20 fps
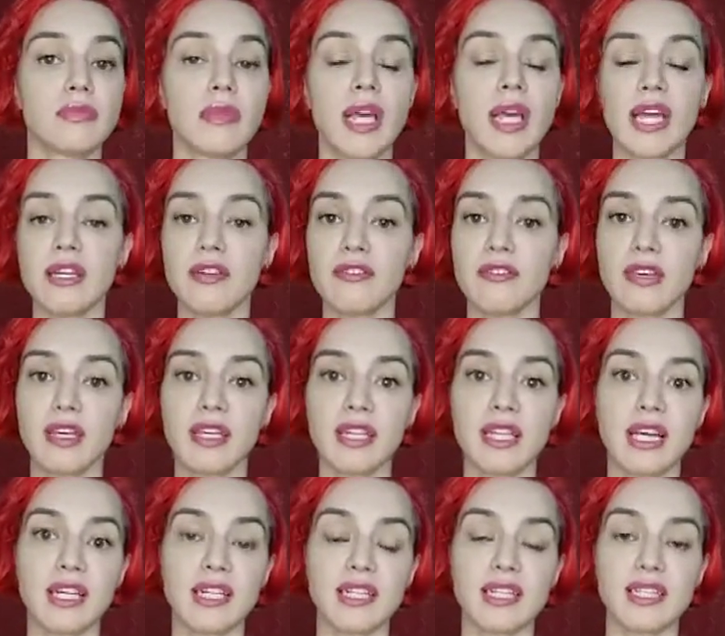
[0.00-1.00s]
anything
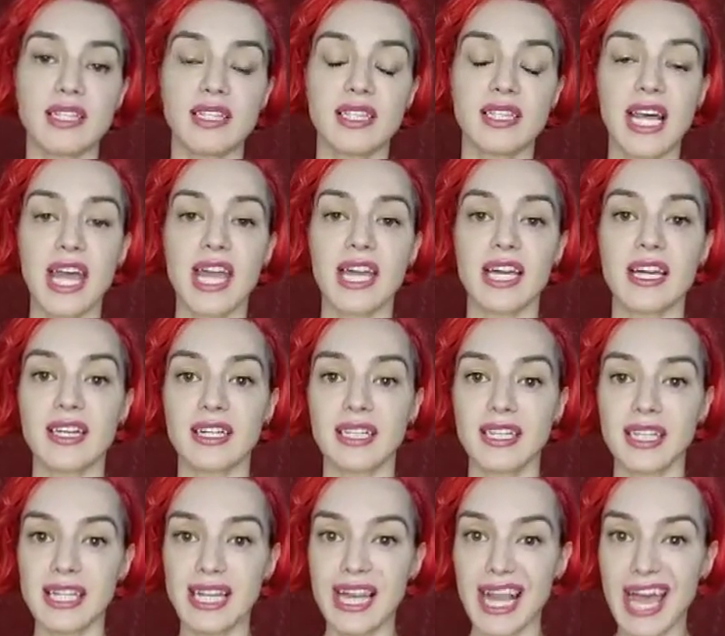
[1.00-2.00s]
that is like
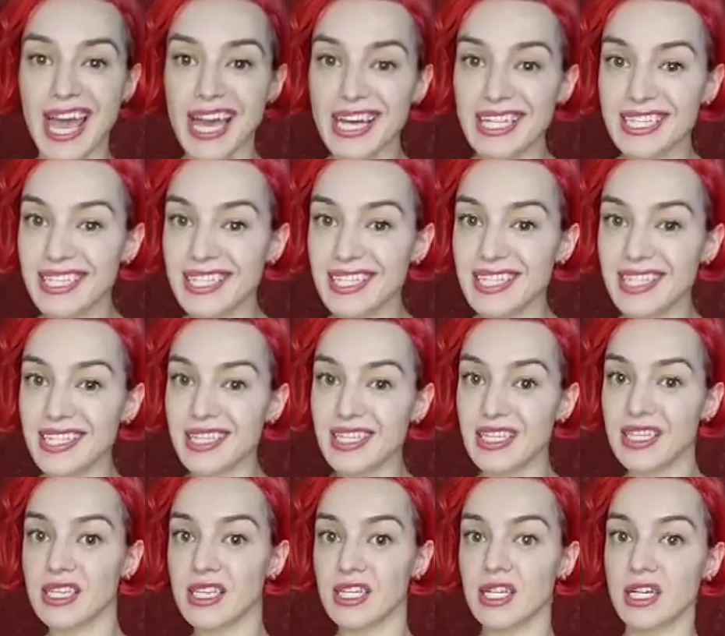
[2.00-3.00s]

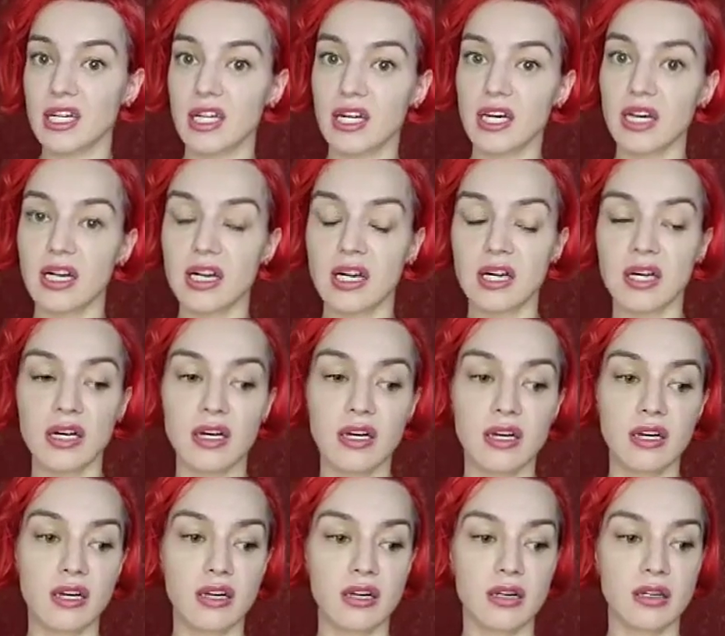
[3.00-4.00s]
less
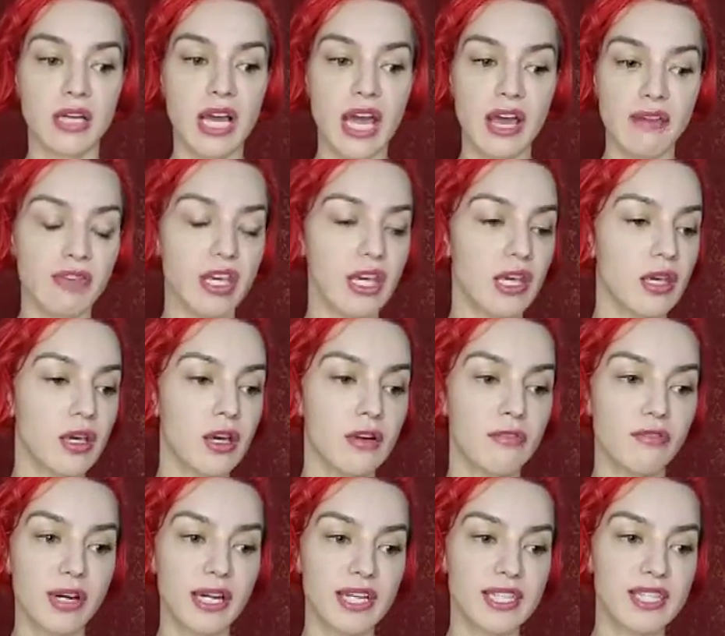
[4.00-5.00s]
heavy.
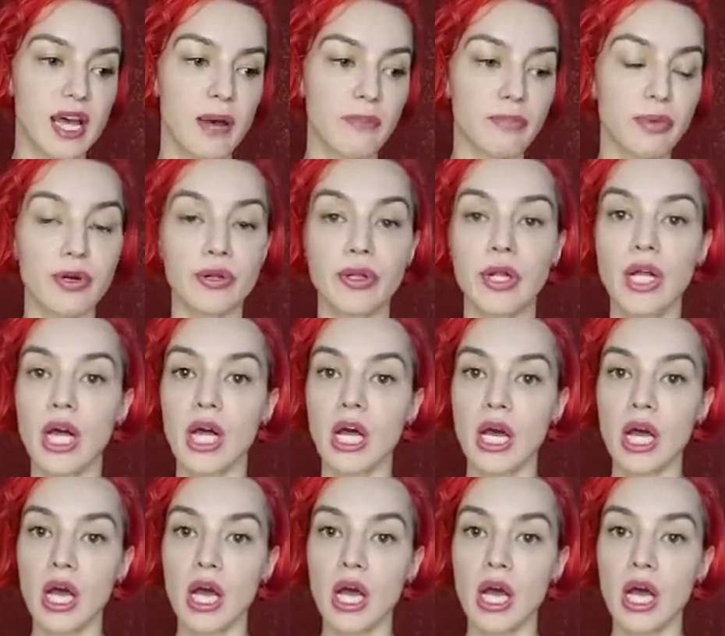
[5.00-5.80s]
For example,